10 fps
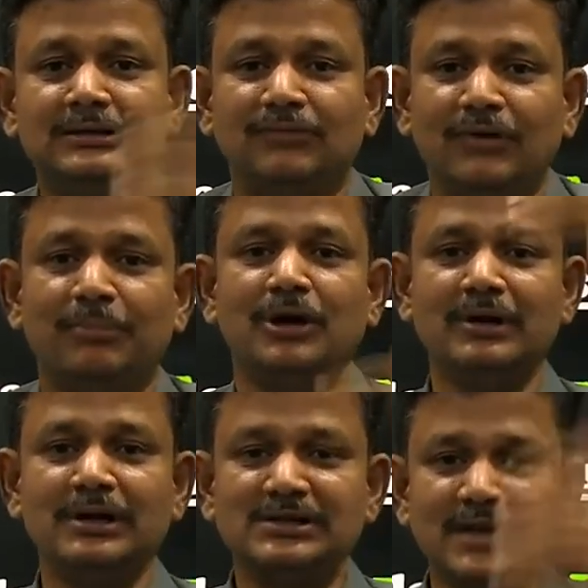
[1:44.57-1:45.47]

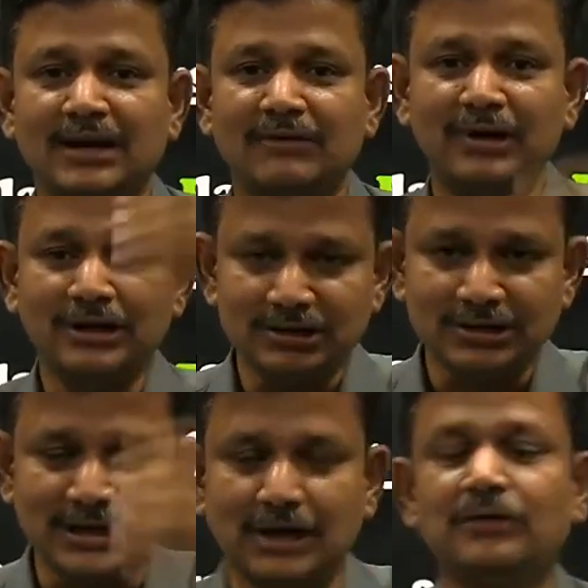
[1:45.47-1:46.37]
February 2nd week is
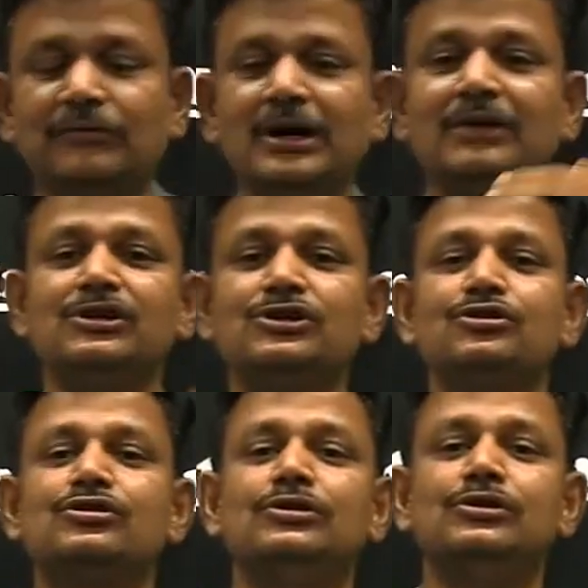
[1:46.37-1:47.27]
the cutoff date which
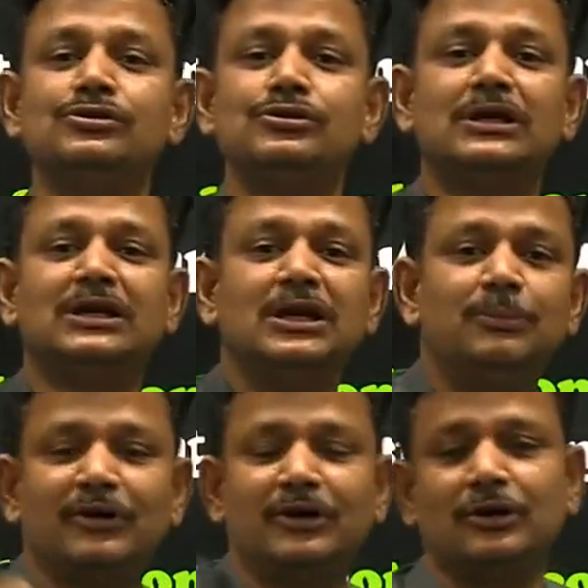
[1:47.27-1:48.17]
you should
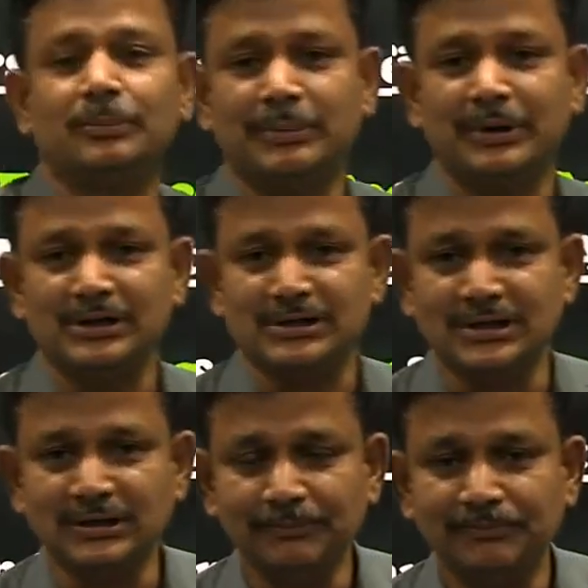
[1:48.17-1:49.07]
keep for your
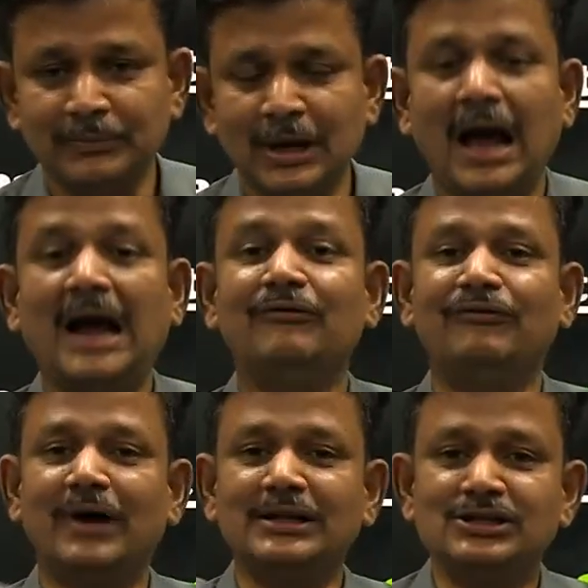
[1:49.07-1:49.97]
preparation. And
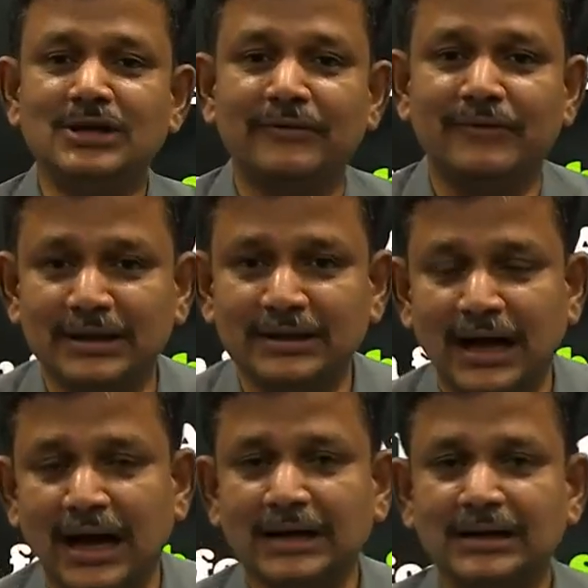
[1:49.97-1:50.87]
once you have done
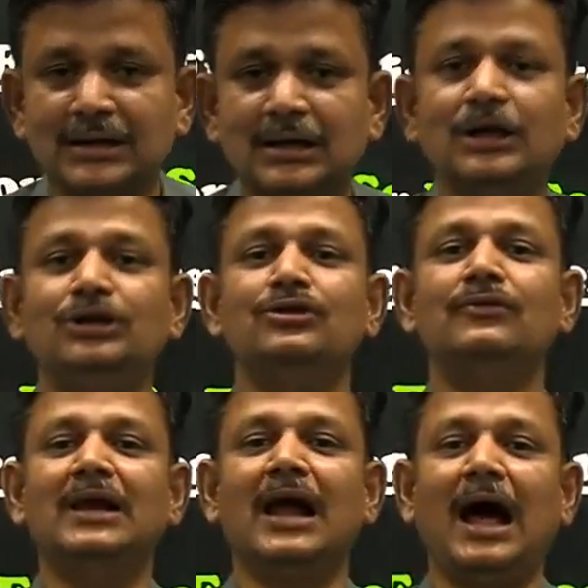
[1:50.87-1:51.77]
that, you
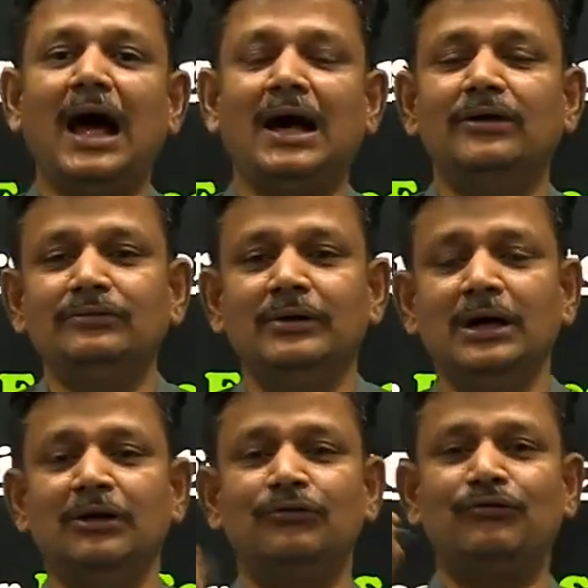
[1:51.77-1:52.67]
will have
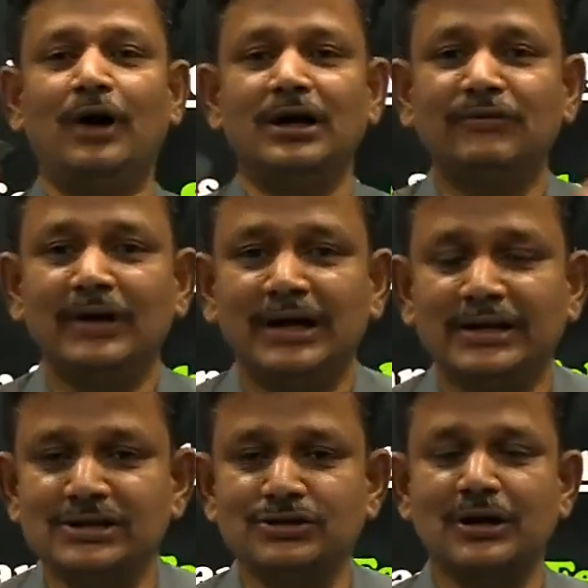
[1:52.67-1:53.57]
45
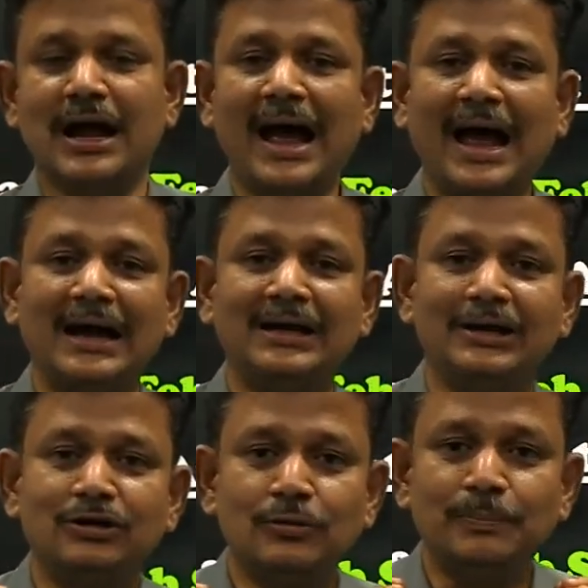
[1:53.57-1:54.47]
days in your hand
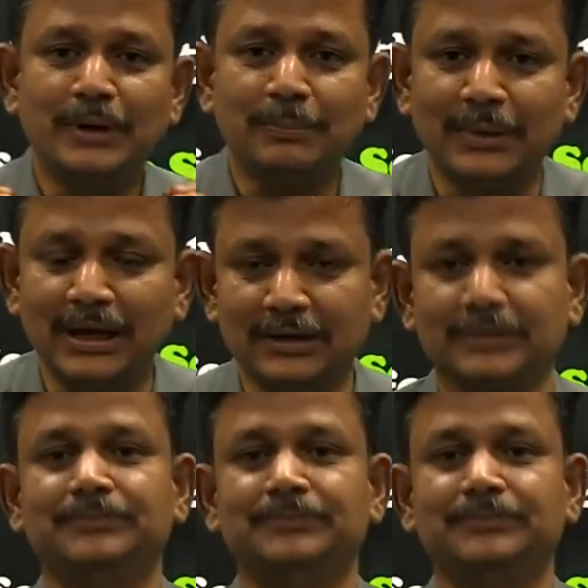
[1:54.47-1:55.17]
to prepare.